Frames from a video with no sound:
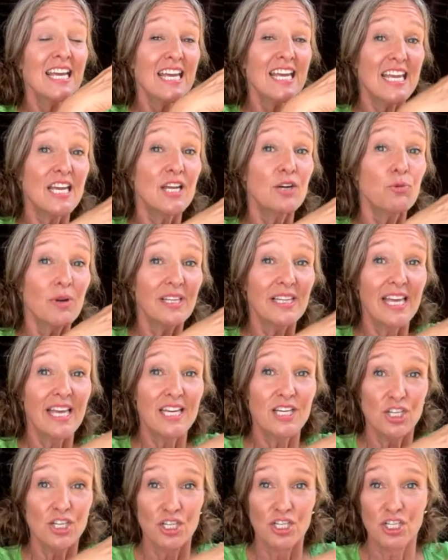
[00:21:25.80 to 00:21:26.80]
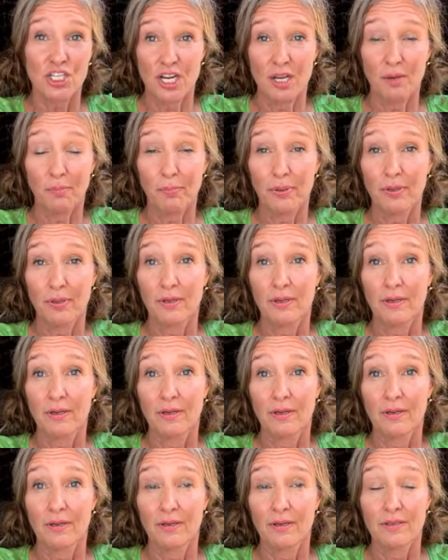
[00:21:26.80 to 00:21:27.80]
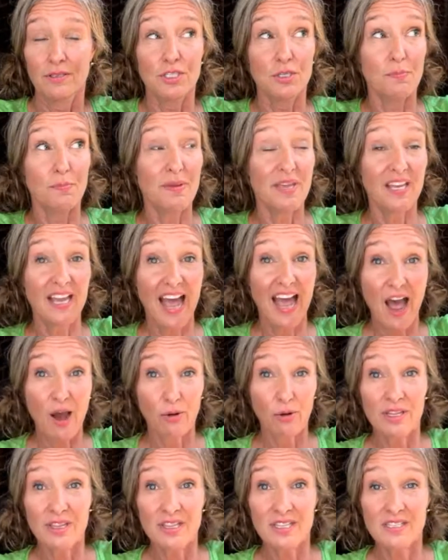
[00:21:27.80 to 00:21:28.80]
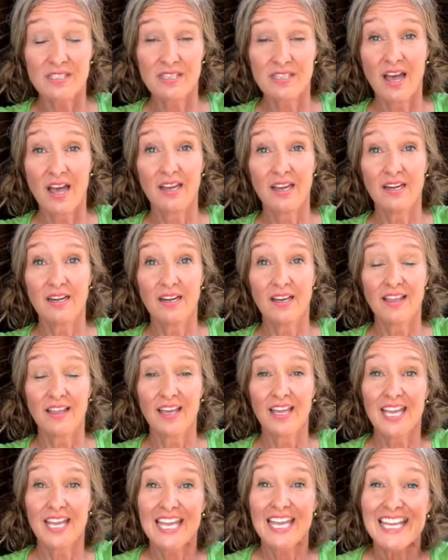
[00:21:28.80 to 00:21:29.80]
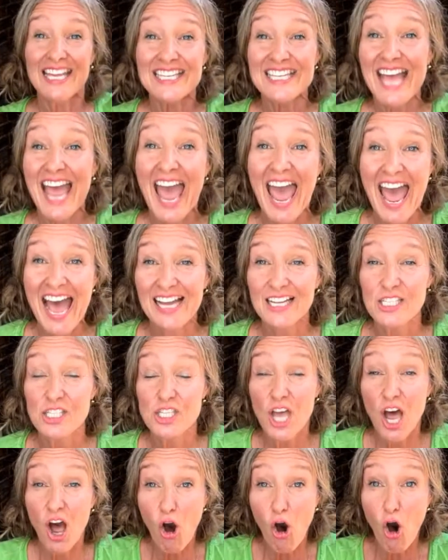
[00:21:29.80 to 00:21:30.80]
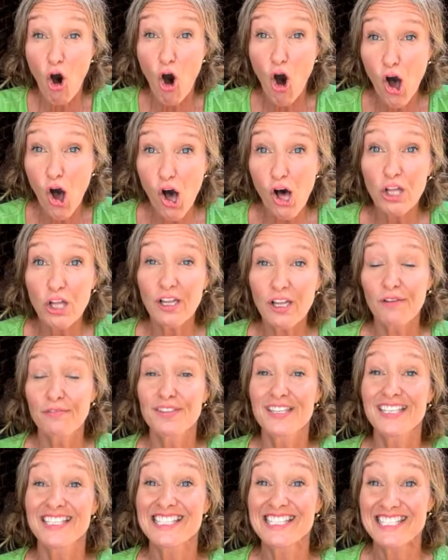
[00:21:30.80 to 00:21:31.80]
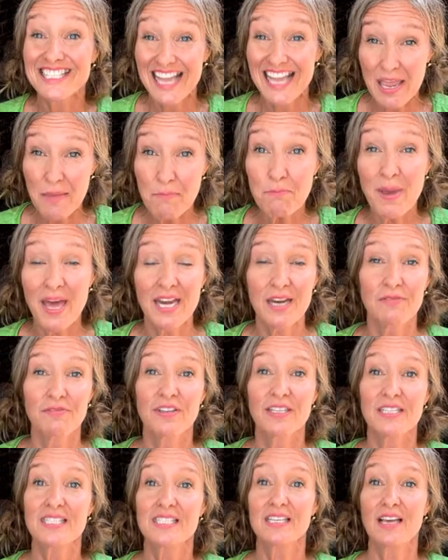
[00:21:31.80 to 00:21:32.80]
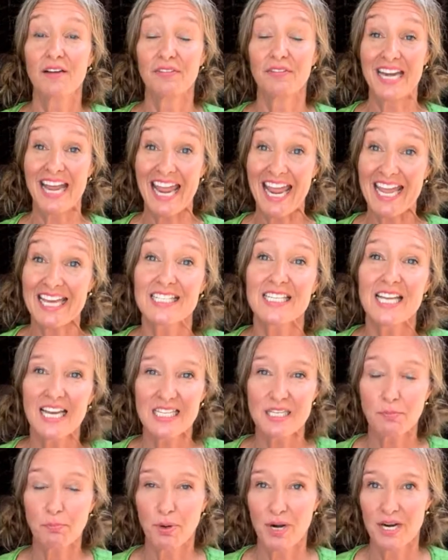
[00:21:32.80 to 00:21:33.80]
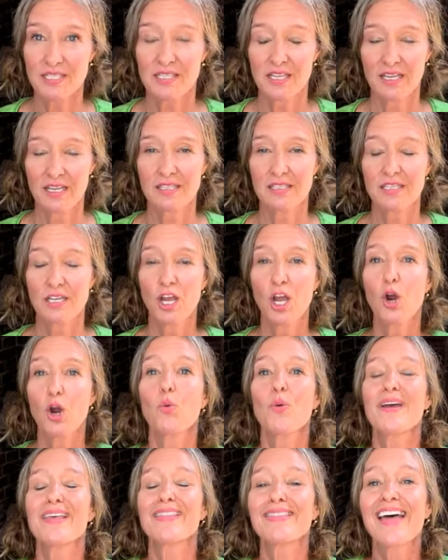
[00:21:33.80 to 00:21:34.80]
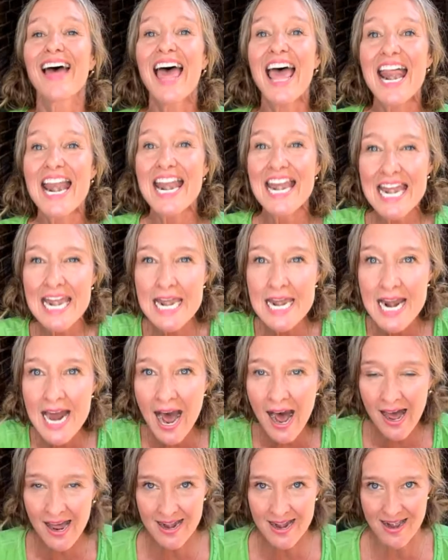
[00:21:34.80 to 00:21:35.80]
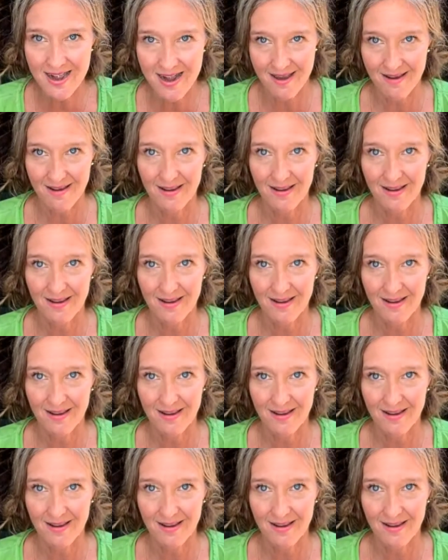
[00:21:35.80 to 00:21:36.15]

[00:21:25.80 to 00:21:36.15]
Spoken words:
in relationship to being out in the sun, it has all of the same benefits of an antidepressant with none,